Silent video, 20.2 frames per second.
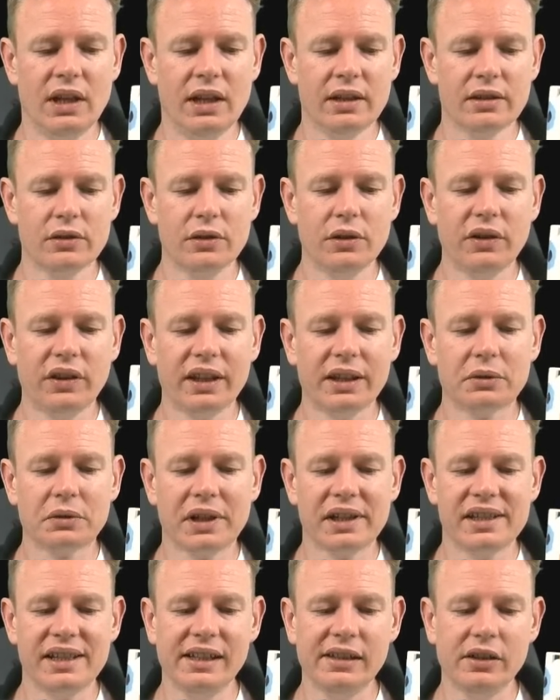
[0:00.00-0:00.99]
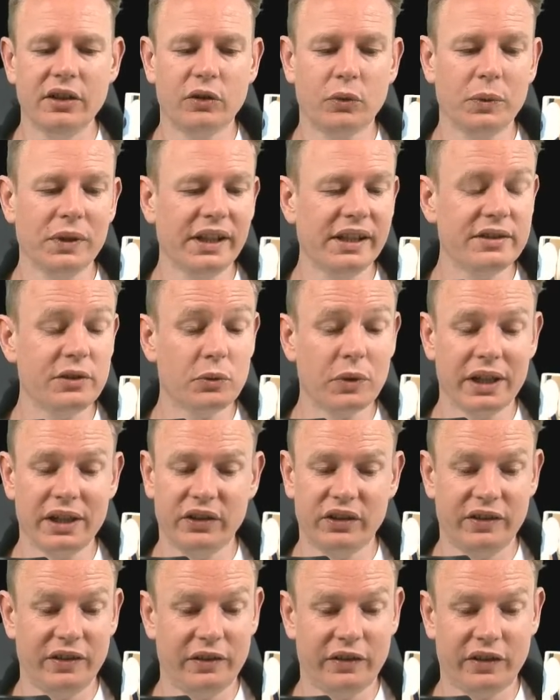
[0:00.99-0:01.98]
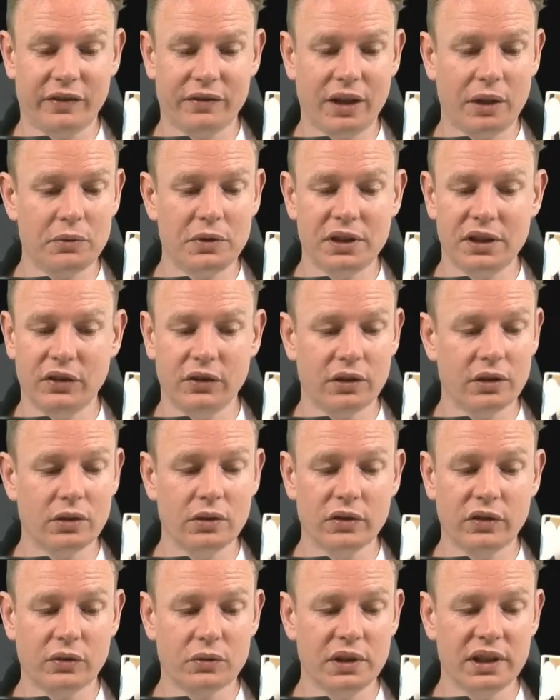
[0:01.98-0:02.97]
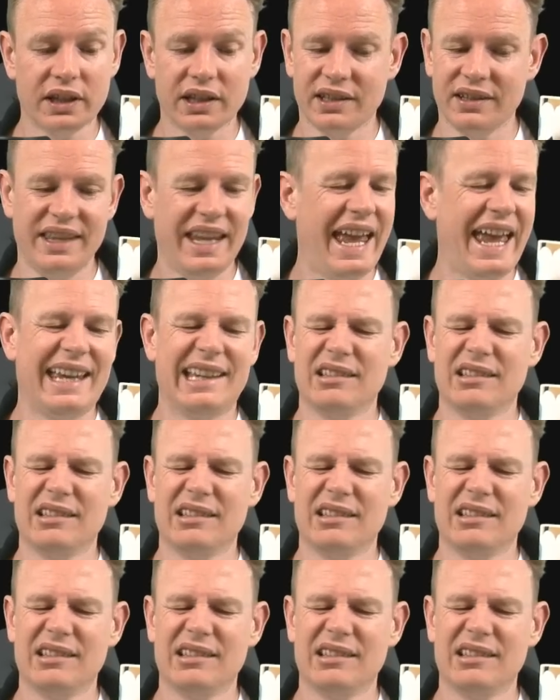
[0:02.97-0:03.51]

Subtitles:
Do you think Grandelius will hit 2700? He's on a good streak. Nah.